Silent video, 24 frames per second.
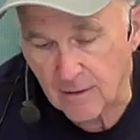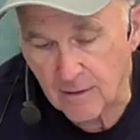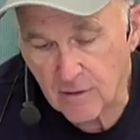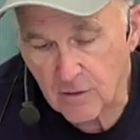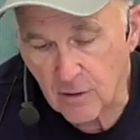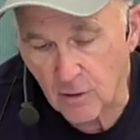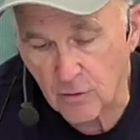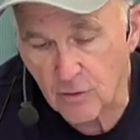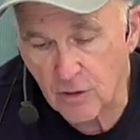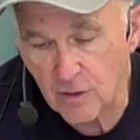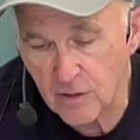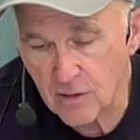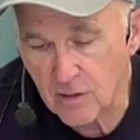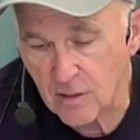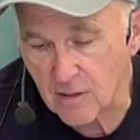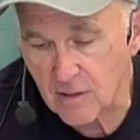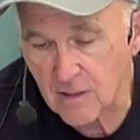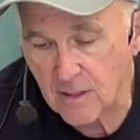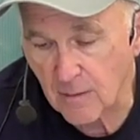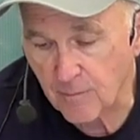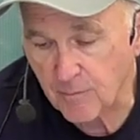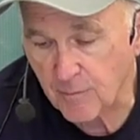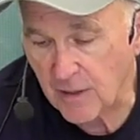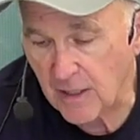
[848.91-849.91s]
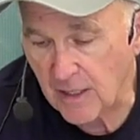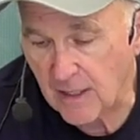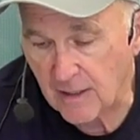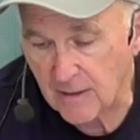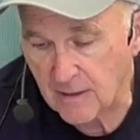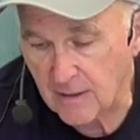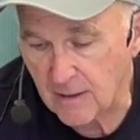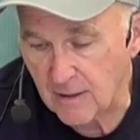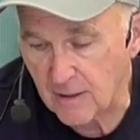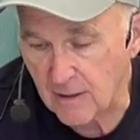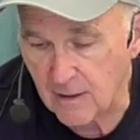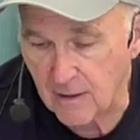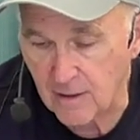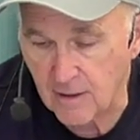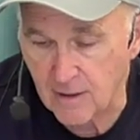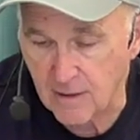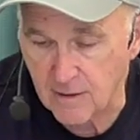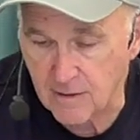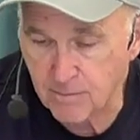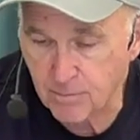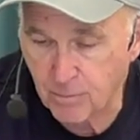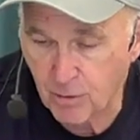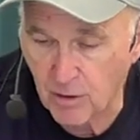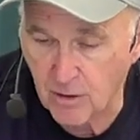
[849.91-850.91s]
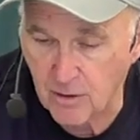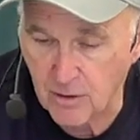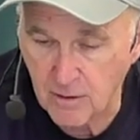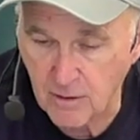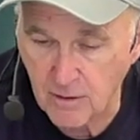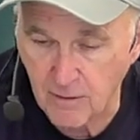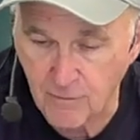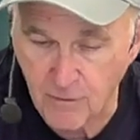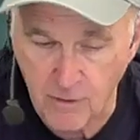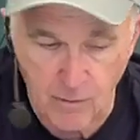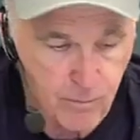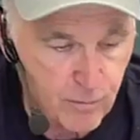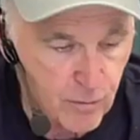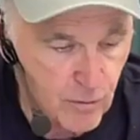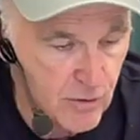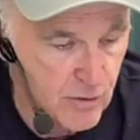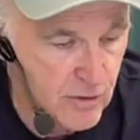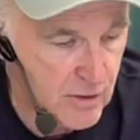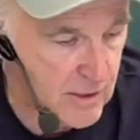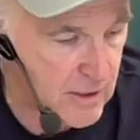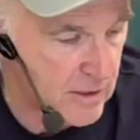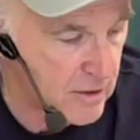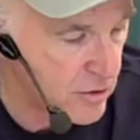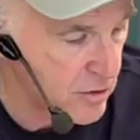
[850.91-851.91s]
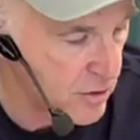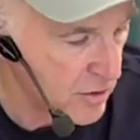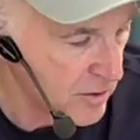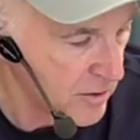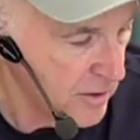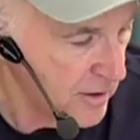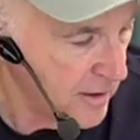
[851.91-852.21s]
So just accept that as part of the procedure